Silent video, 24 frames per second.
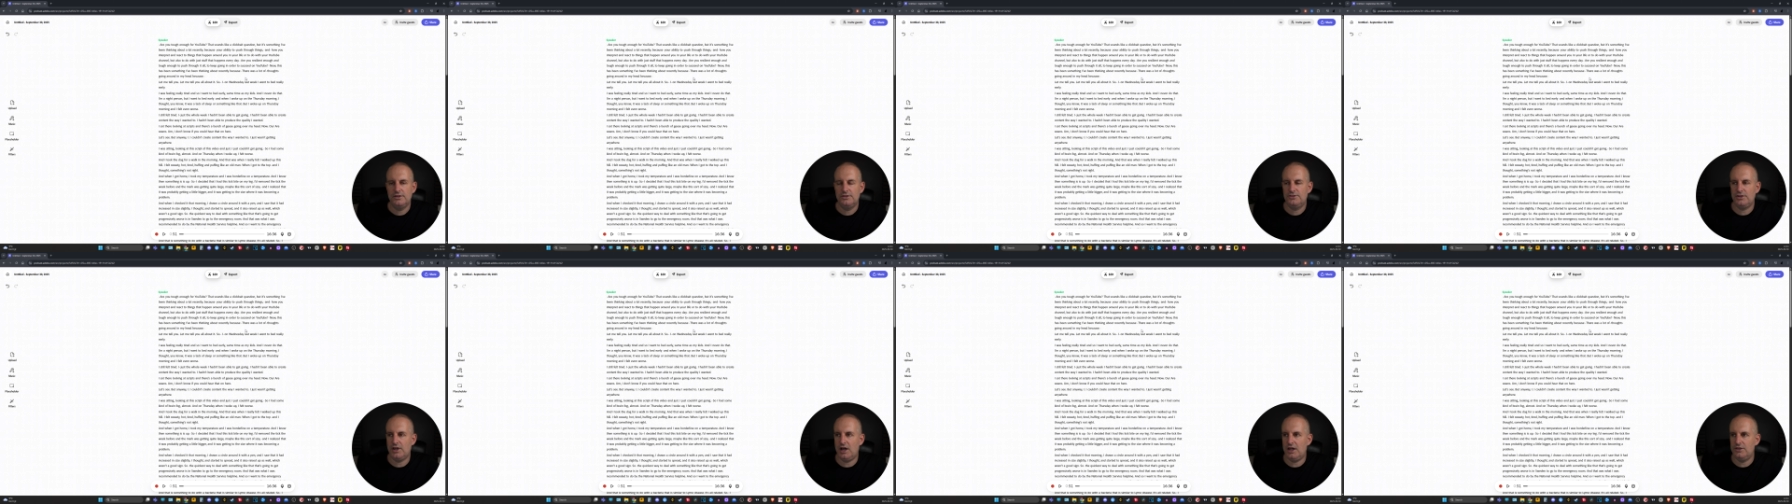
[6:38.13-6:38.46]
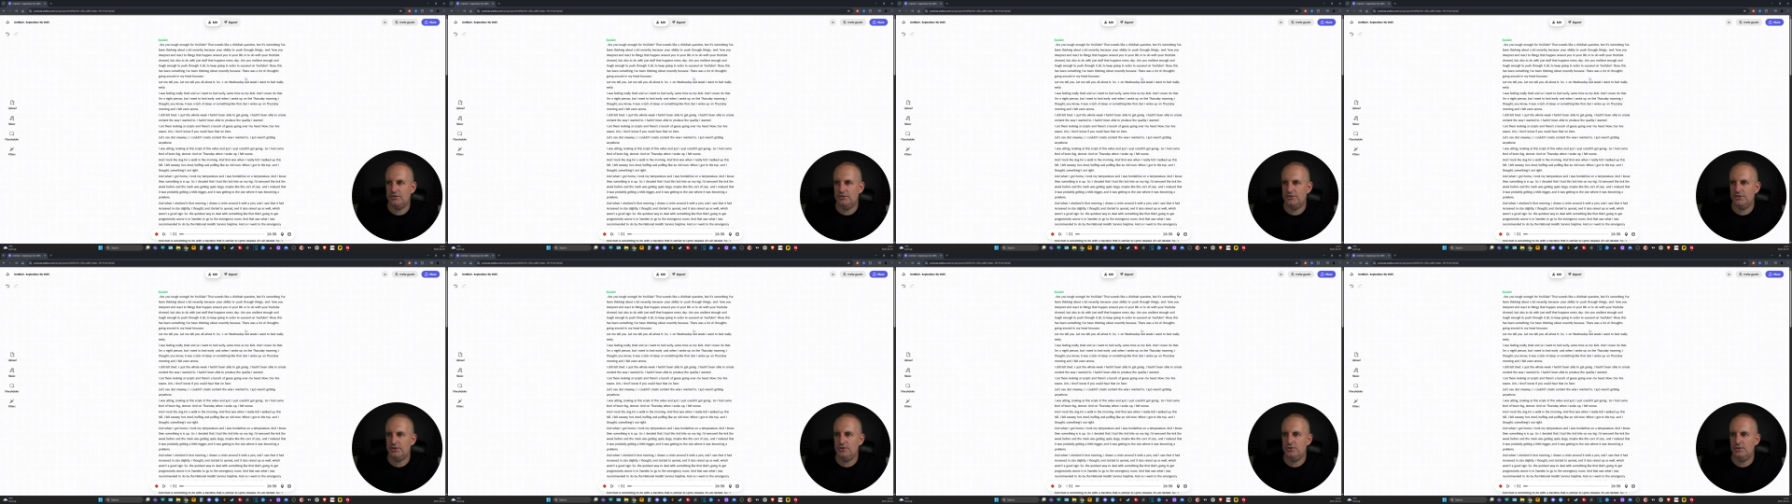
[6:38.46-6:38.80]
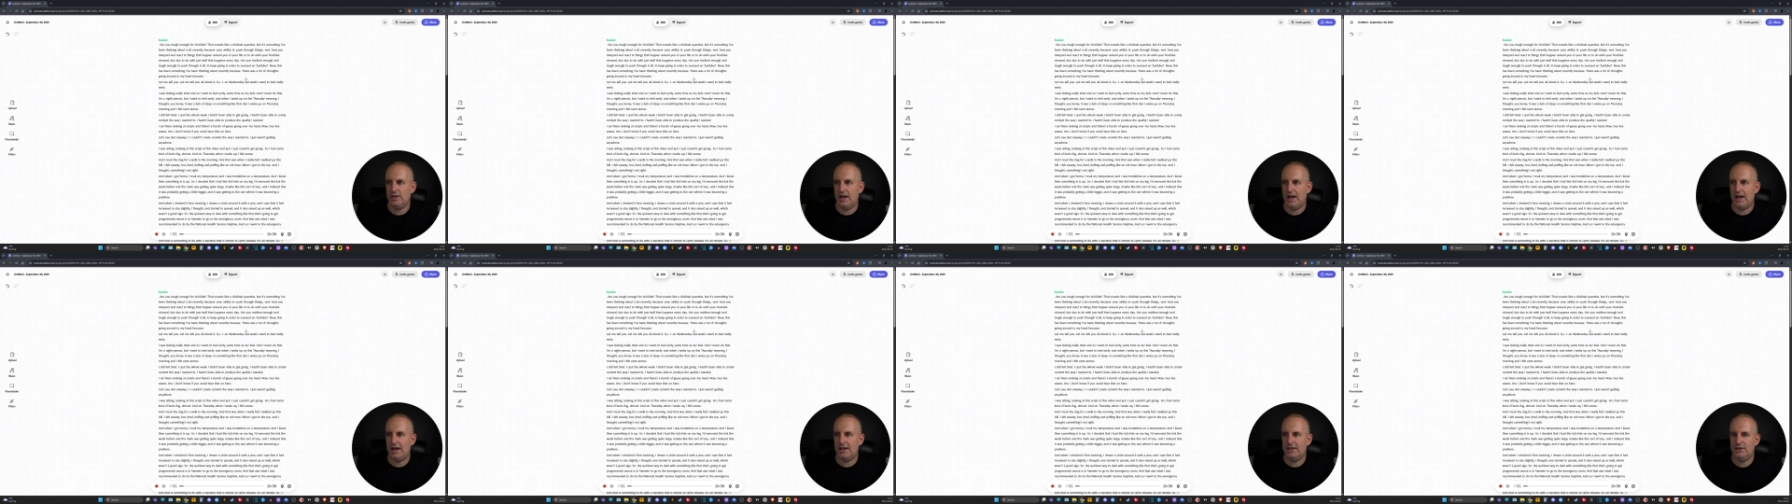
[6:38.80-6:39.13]
to undo
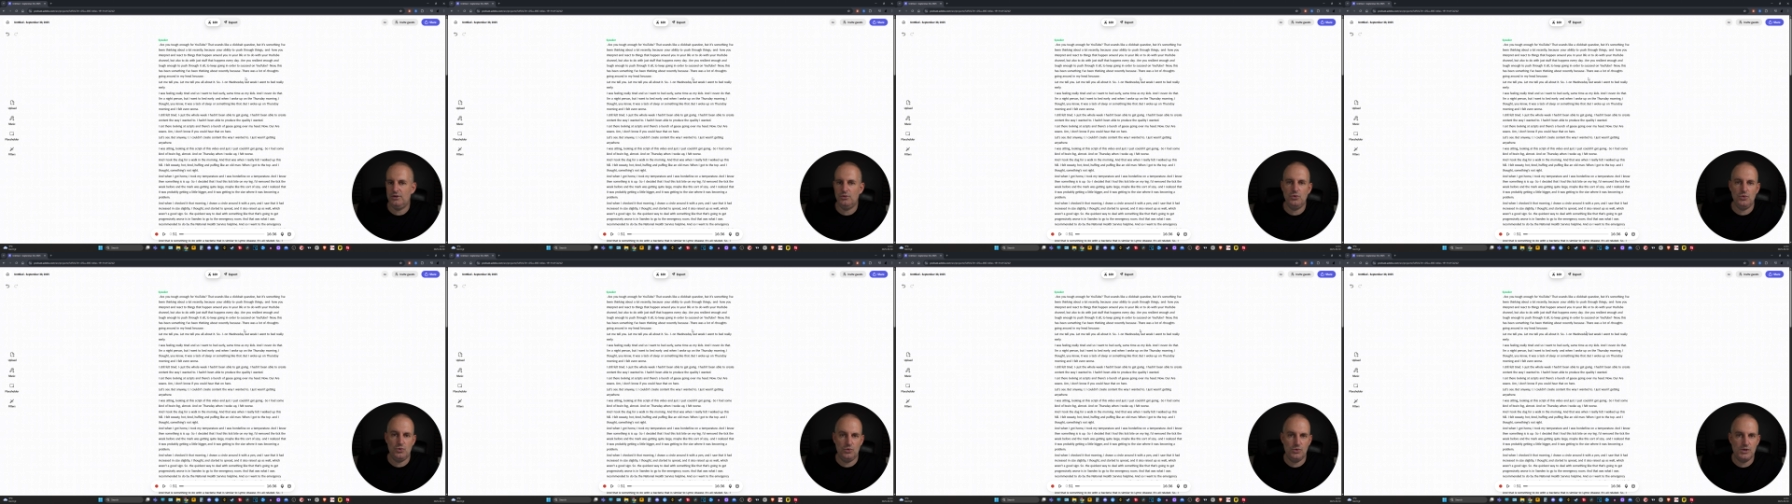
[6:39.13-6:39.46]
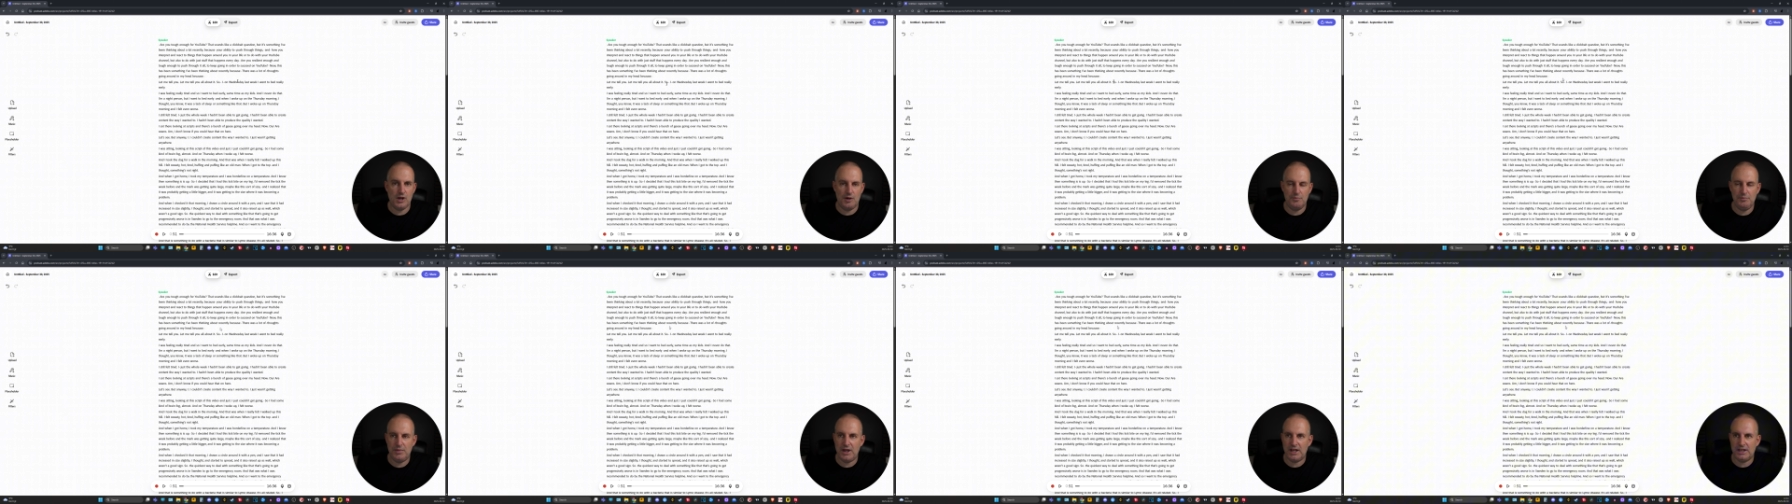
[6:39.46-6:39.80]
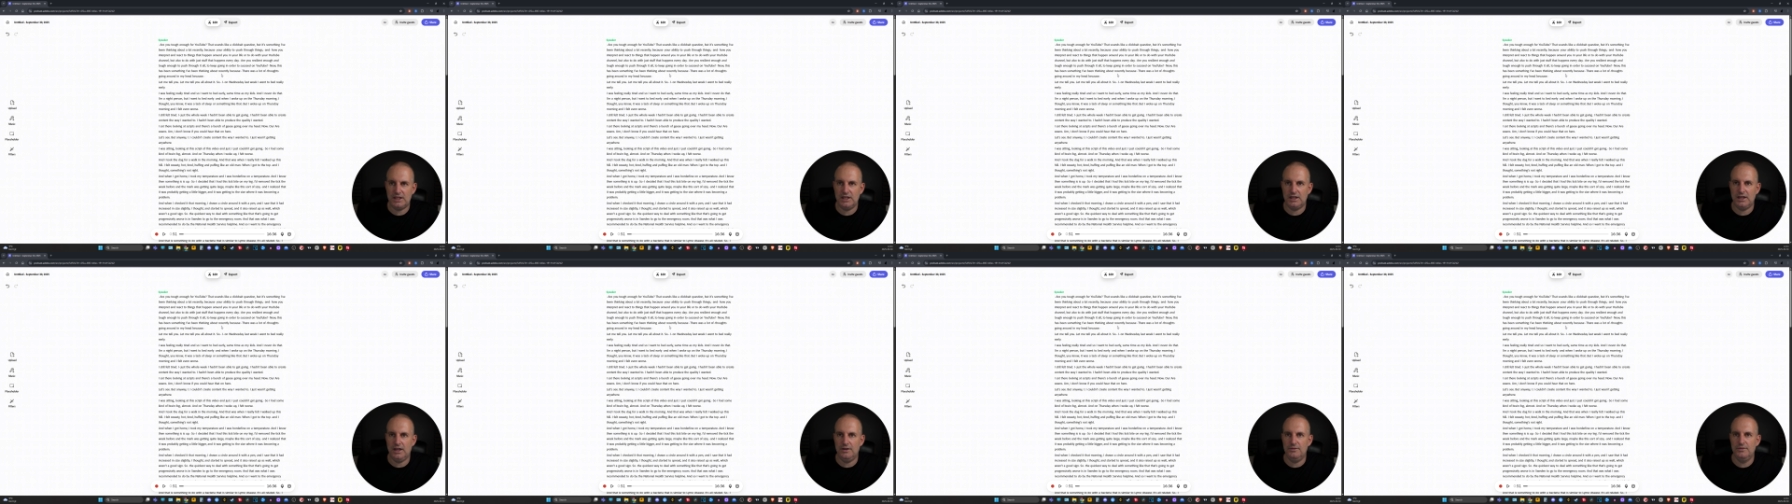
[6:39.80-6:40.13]
that, it will come
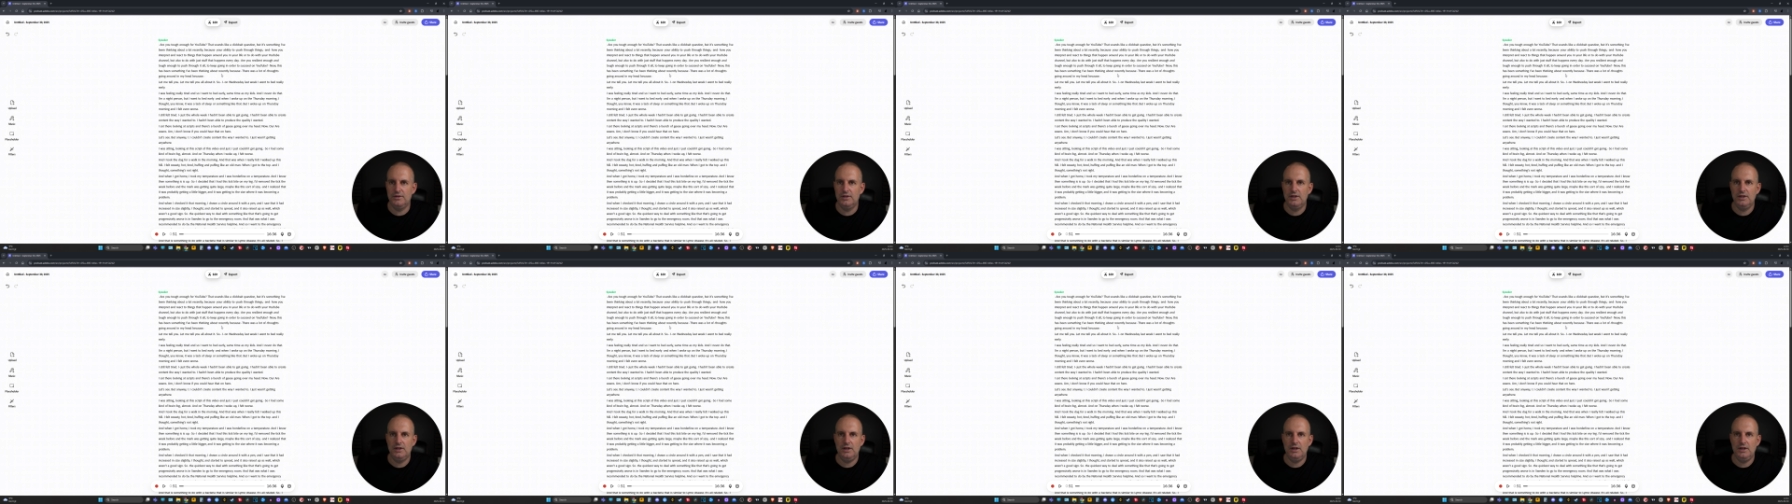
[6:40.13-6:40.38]
back again.